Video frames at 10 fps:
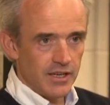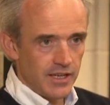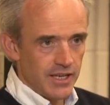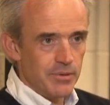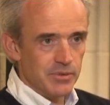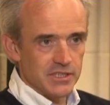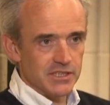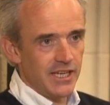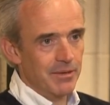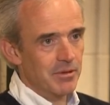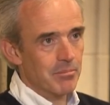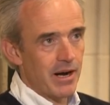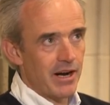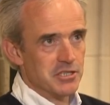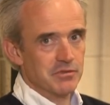like he was the same. The
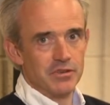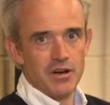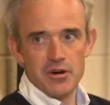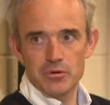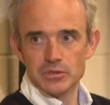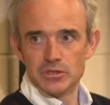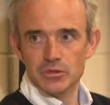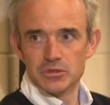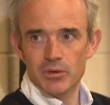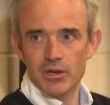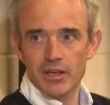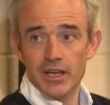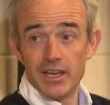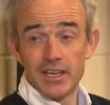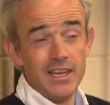margin for error was so small,
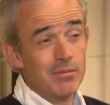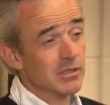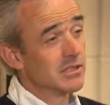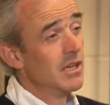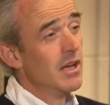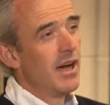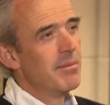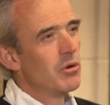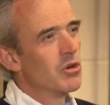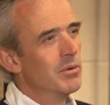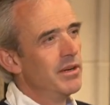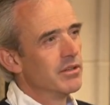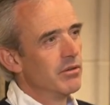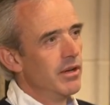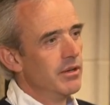and like he was. I remember coming
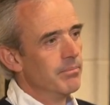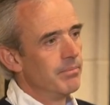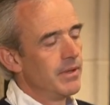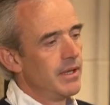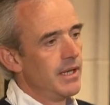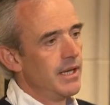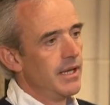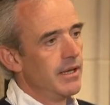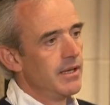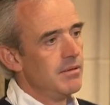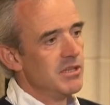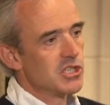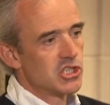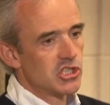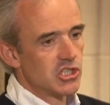here to ride him. Uh, he
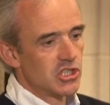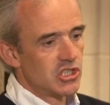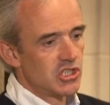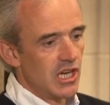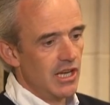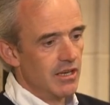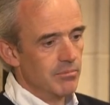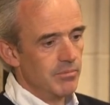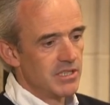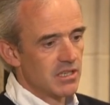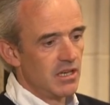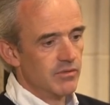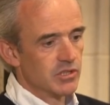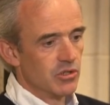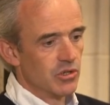missed Cheltenham, missed the
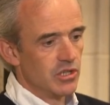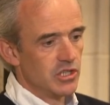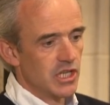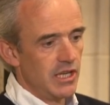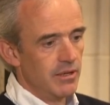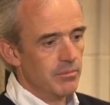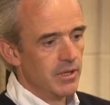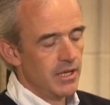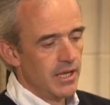novice hurdle in Cheltenham,